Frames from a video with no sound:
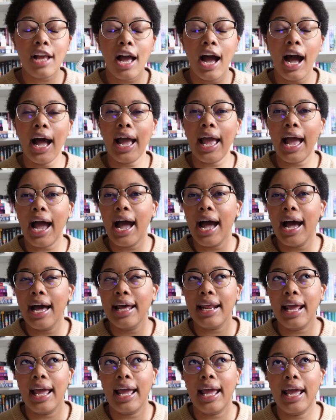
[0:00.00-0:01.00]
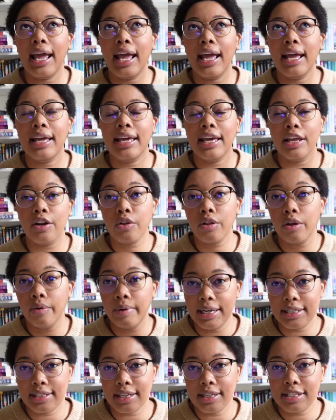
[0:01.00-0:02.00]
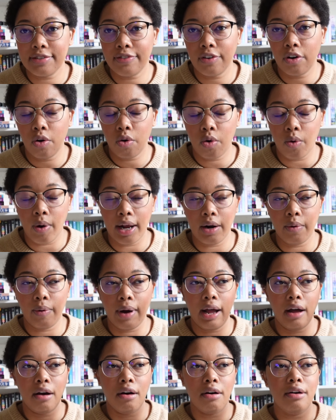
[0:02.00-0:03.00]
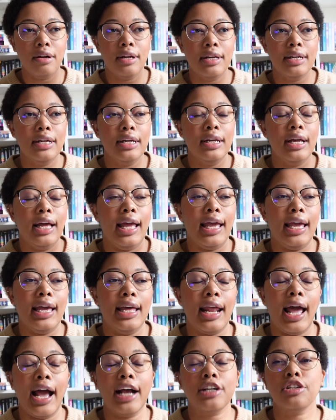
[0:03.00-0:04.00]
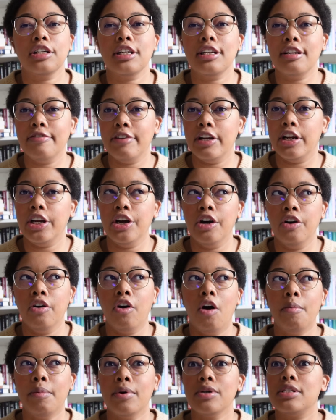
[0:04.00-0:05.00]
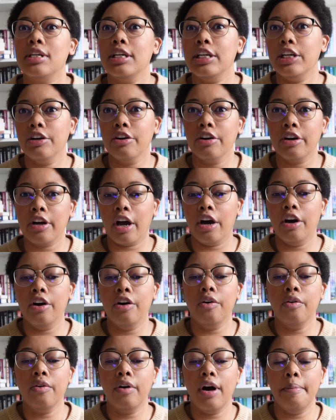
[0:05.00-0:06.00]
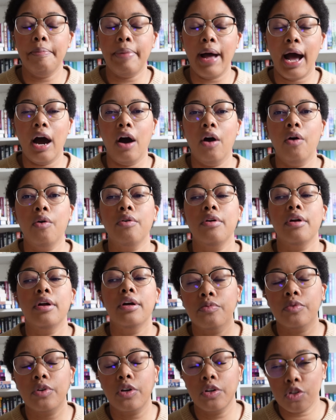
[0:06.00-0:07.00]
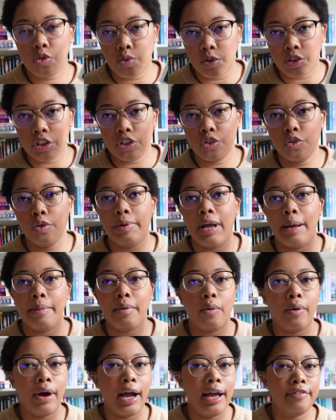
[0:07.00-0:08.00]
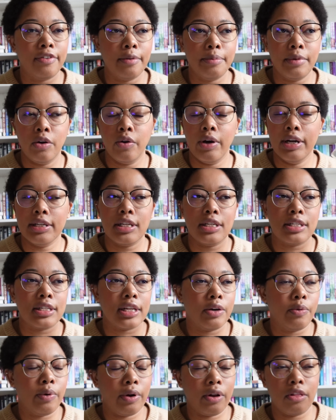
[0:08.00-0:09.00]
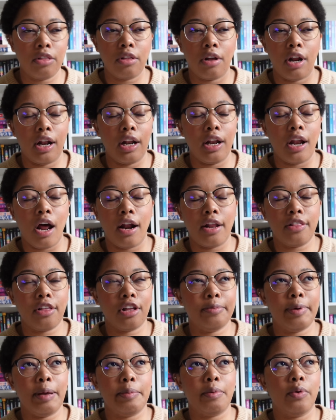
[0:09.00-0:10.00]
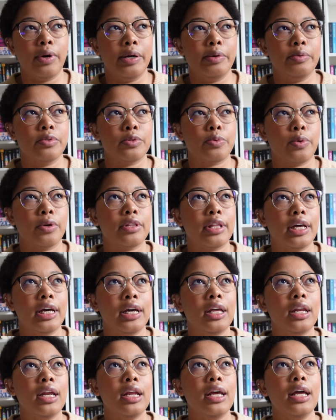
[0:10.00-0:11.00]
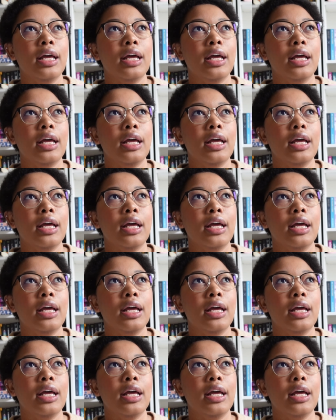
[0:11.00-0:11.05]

I had a Kindle Oasis for quite a while, and I actually did a video almost a year ago about switching to a Paperwhite from the Oasis, like what I thought the Paperwhite was worth it.